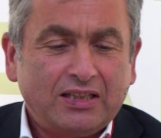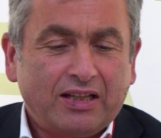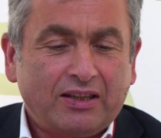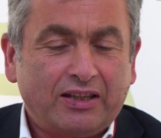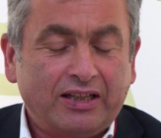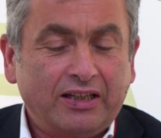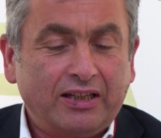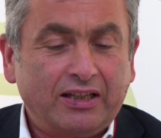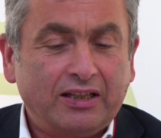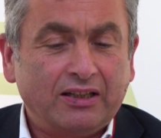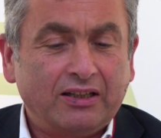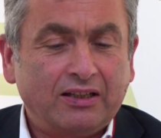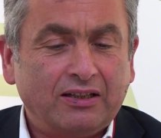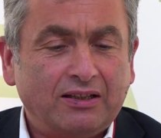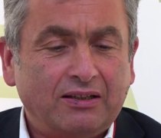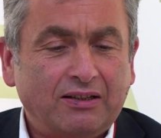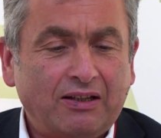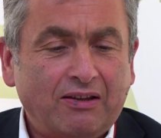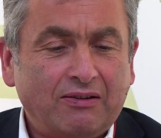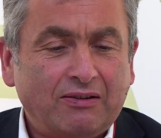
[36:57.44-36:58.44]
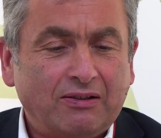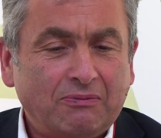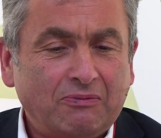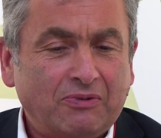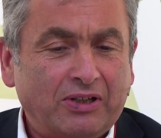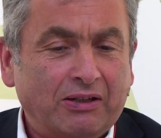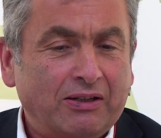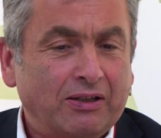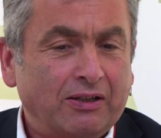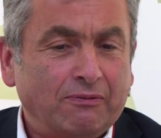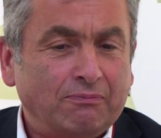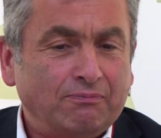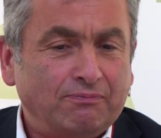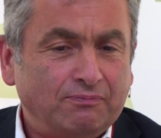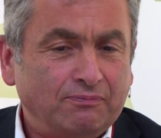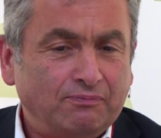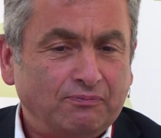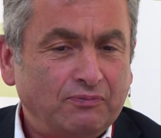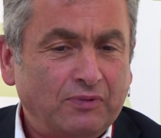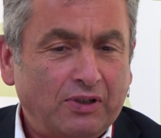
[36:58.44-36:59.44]
There are
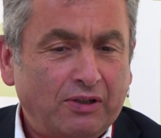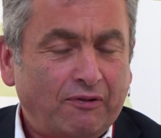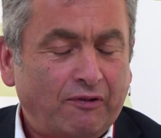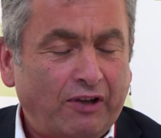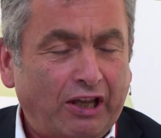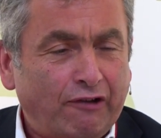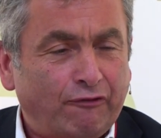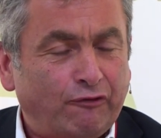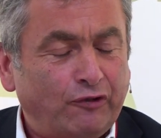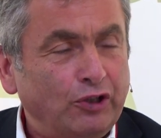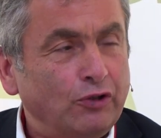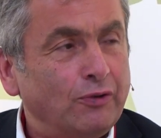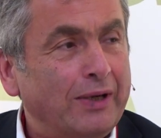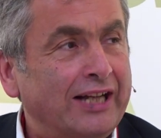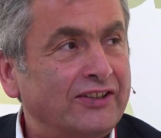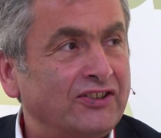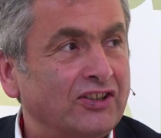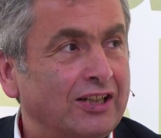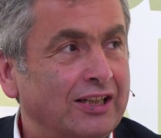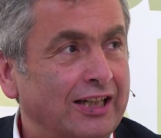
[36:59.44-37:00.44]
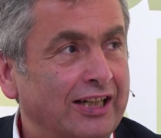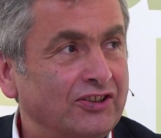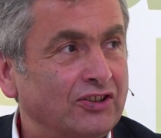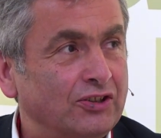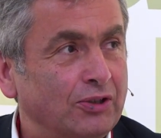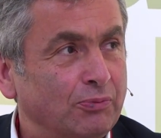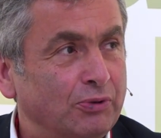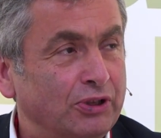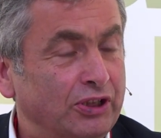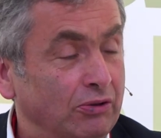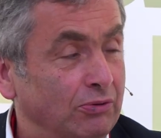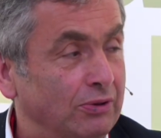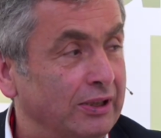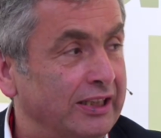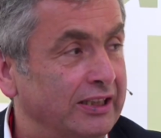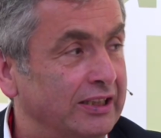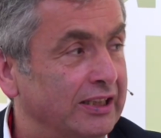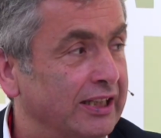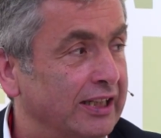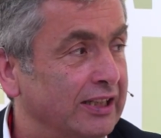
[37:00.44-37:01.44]
a few asset classes that we don't
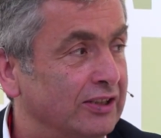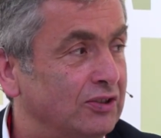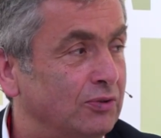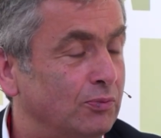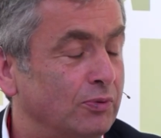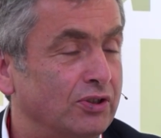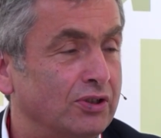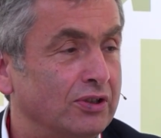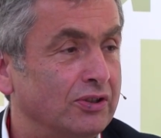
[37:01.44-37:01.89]
lend against, which